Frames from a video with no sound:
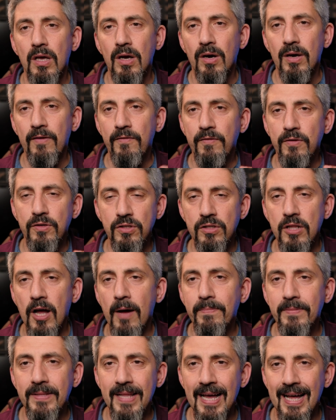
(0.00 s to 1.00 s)
If you
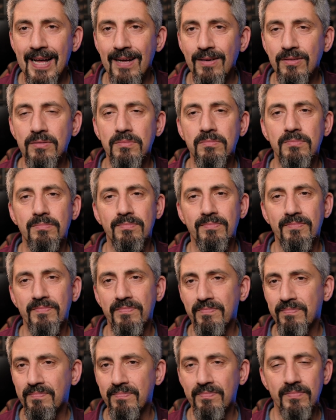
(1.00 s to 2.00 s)
stop down,
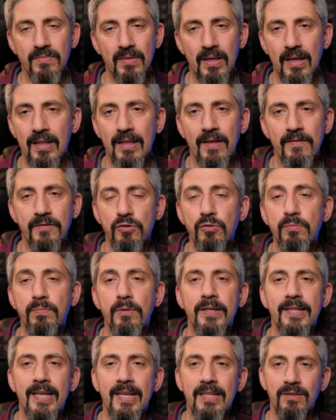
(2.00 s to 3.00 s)

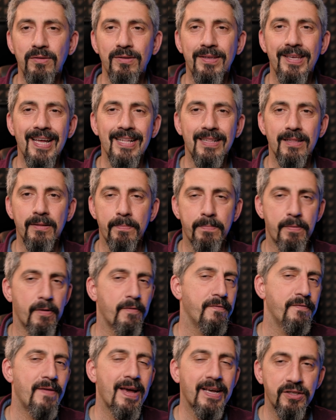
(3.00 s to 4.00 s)
f2.8, you get the
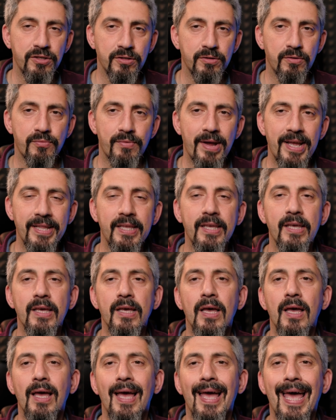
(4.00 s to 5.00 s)
perfection already,
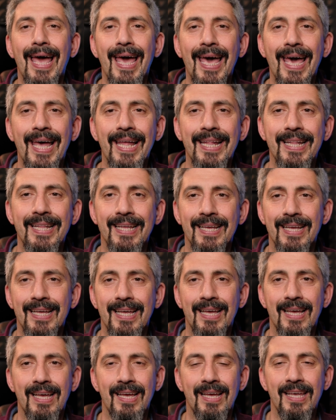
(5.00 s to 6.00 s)
and
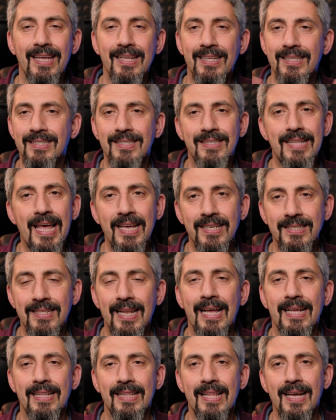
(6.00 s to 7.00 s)
it stays
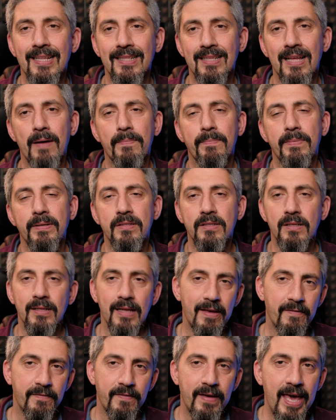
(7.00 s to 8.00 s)
like that up until
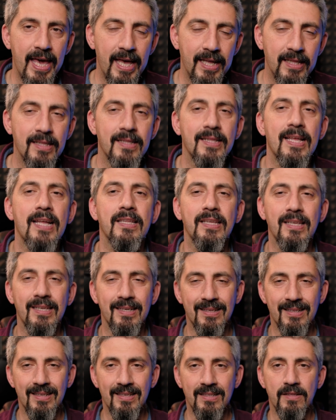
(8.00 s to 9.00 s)
f8. Then
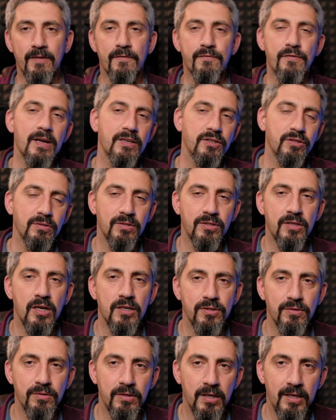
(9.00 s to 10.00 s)
the fraction
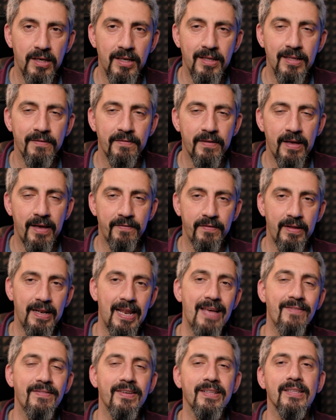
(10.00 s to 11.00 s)
starts to kick in at
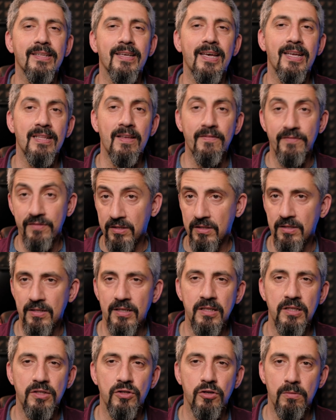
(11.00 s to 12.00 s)
f11, and f16
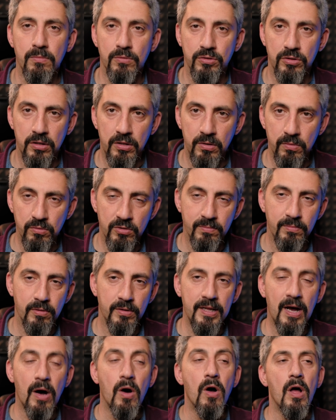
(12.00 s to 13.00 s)
it's almost unusable.
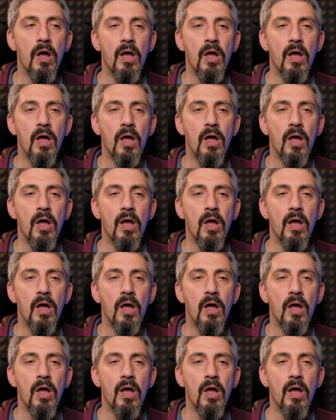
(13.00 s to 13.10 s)
Now,